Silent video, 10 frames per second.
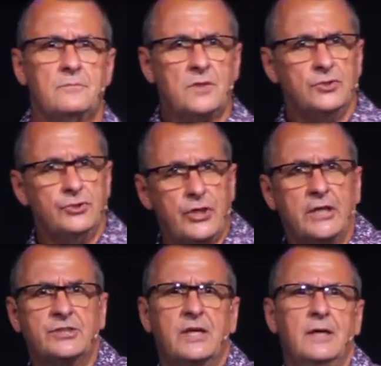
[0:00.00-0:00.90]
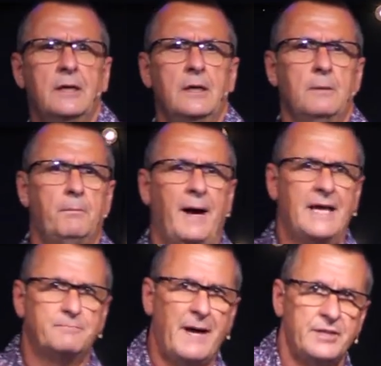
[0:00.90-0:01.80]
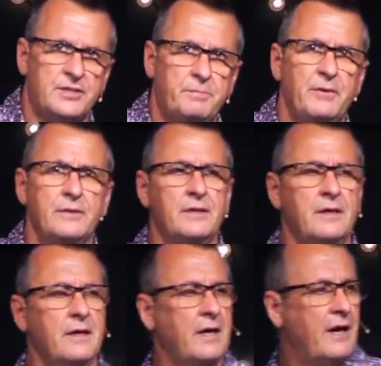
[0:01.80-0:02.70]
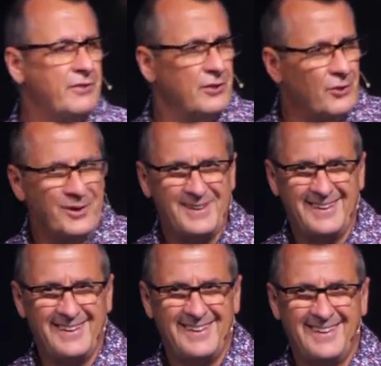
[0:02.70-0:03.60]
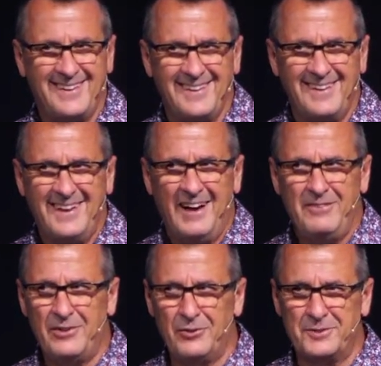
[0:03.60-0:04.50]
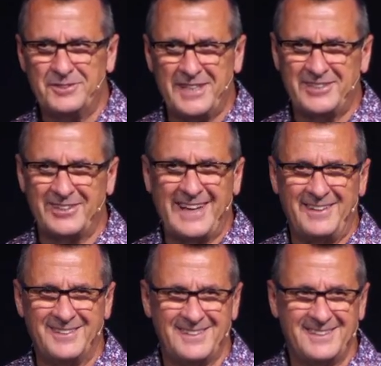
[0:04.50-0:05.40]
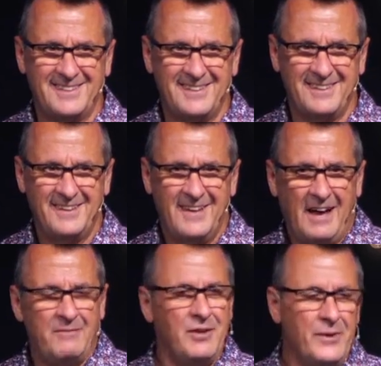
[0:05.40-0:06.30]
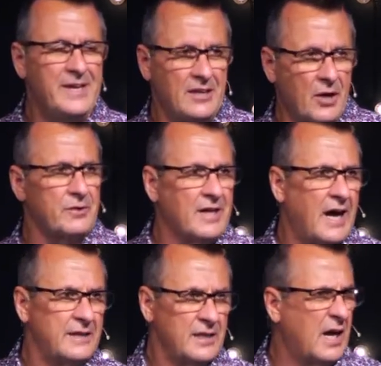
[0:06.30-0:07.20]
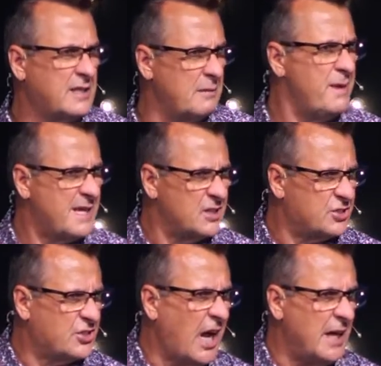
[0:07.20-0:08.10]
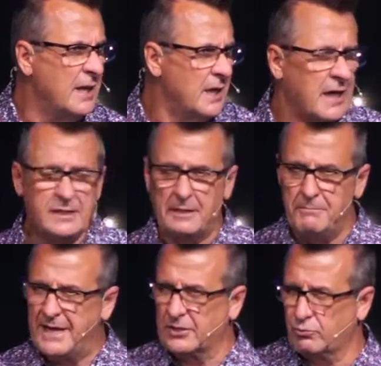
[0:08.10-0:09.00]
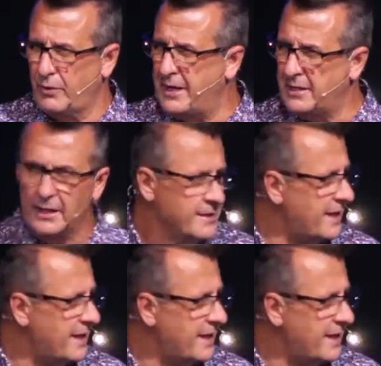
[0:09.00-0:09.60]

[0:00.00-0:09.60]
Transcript: just as by the Spirit of the Lord. How many of the Lord sets our countenance? How many of we can go to God and God can make us shine? God can make us radiant. That